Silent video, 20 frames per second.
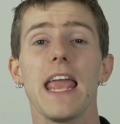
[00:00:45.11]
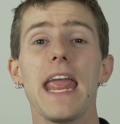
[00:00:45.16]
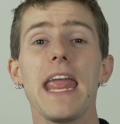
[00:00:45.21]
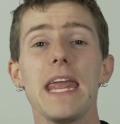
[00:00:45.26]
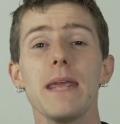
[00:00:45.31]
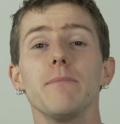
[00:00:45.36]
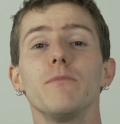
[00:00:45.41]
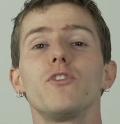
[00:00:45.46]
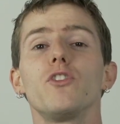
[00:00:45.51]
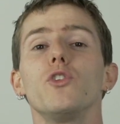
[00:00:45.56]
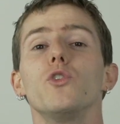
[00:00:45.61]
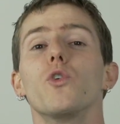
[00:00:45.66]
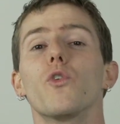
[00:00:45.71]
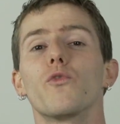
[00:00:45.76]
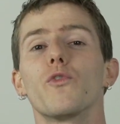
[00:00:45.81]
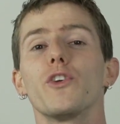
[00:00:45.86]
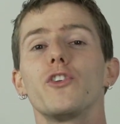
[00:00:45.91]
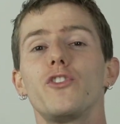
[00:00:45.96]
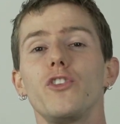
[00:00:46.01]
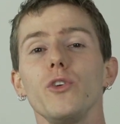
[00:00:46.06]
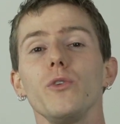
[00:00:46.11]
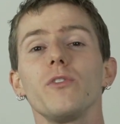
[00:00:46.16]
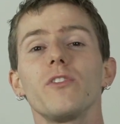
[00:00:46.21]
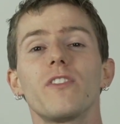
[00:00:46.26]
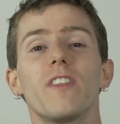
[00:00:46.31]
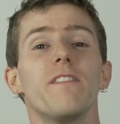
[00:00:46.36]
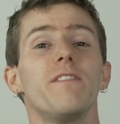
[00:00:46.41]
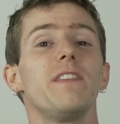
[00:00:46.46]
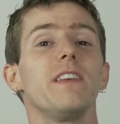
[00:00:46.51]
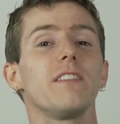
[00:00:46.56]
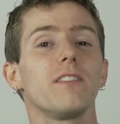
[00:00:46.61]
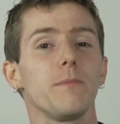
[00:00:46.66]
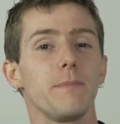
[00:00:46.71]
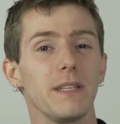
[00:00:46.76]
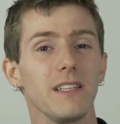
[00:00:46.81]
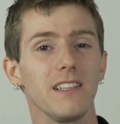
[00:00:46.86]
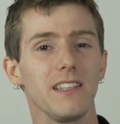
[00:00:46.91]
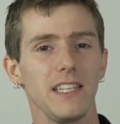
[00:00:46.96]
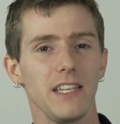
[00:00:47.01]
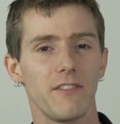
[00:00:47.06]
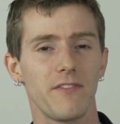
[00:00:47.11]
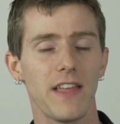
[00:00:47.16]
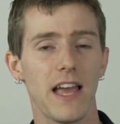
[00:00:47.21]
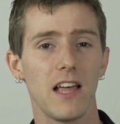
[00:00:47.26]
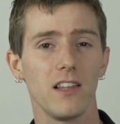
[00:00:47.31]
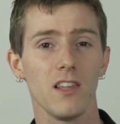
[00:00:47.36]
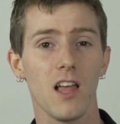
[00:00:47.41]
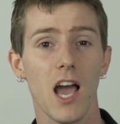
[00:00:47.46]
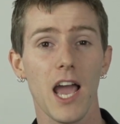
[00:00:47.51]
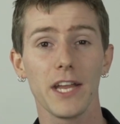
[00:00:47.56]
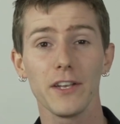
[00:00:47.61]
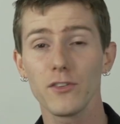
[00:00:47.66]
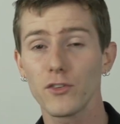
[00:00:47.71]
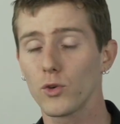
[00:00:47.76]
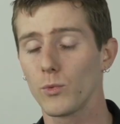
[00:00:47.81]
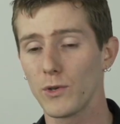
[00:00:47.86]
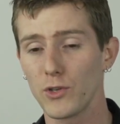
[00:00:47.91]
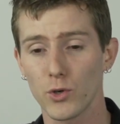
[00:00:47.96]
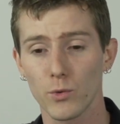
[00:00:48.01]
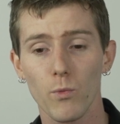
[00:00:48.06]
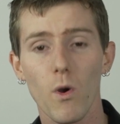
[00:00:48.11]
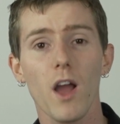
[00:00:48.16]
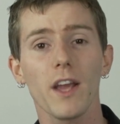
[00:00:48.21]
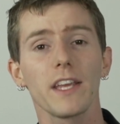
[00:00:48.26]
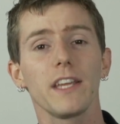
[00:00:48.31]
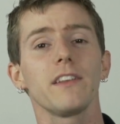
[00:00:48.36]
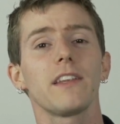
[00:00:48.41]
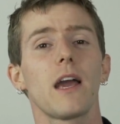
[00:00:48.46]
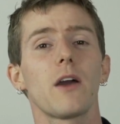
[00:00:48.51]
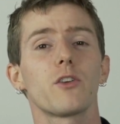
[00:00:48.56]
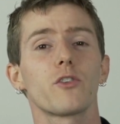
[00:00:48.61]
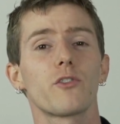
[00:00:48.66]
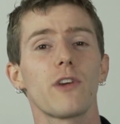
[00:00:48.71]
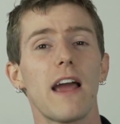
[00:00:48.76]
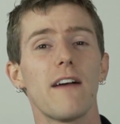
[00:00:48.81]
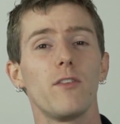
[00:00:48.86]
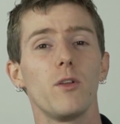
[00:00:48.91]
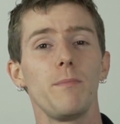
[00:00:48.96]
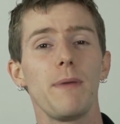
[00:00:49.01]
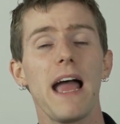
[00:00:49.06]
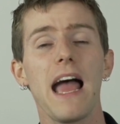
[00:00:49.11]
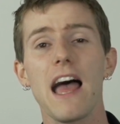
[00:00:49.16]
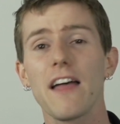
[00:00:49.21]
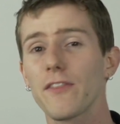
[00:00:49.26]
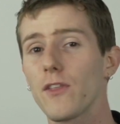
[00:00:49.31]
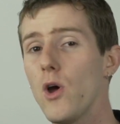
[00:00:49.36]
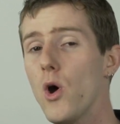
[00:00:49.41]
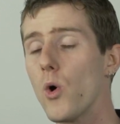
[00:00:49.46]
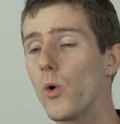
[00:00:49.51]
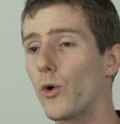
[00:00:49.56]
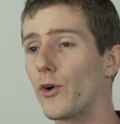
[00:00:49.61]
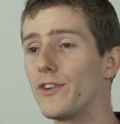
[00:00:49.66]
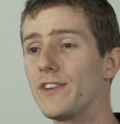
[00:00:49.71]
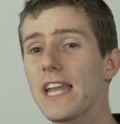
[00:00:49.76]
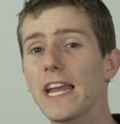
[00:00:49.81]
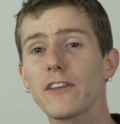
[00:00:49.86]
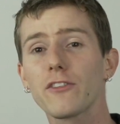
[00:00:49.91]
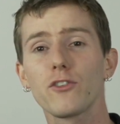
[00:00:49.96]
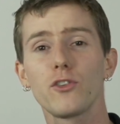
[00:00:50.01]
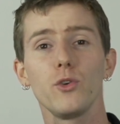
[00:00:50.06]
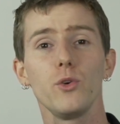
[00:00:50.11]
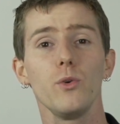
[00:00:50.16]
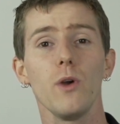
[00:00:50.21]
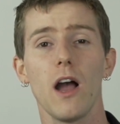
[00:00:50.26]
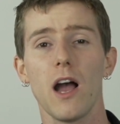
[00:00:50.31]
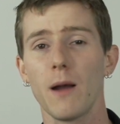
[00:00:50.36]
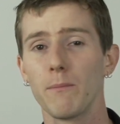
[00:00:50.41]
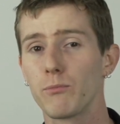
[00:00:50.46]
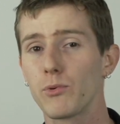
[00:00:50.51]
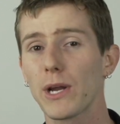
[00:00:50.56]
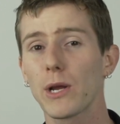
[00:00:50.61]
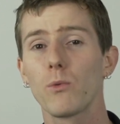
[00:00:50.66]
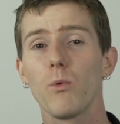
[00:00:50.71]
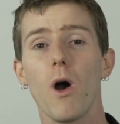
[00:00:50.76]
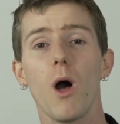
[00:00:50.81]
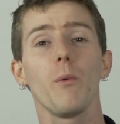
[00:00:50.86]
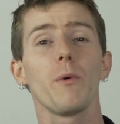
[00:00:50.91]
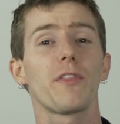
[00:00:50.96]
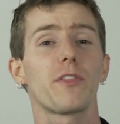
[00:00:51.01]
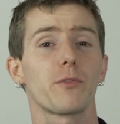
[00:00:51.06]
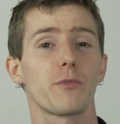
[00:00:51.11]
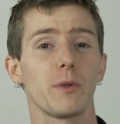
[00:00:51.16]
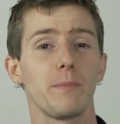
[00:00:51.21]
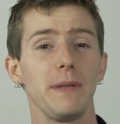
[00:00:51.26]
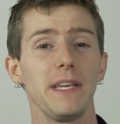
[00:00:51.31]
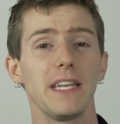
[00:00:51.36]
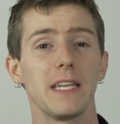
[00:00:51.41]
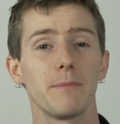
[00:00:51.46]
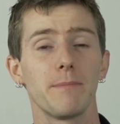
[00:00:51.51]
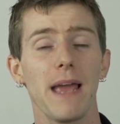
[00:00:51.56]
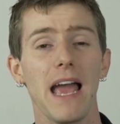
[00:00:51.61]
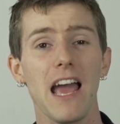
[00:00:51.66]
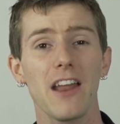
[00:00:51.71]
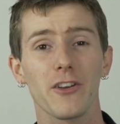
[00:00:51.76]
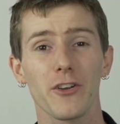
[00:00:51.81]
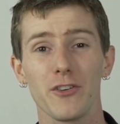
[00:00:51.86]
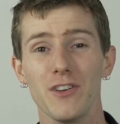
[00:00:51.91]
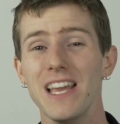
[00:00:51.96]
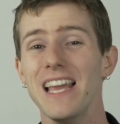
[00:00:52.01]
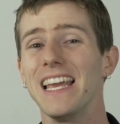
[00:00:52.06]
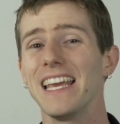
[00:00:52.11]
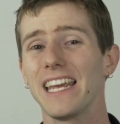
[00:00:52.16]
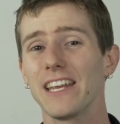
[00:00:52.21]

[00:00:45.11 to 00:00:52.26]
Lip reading: aim to reduce the visibility of that line, so when you're walking down a gravel path or next to a brick wall with a repeating pattern,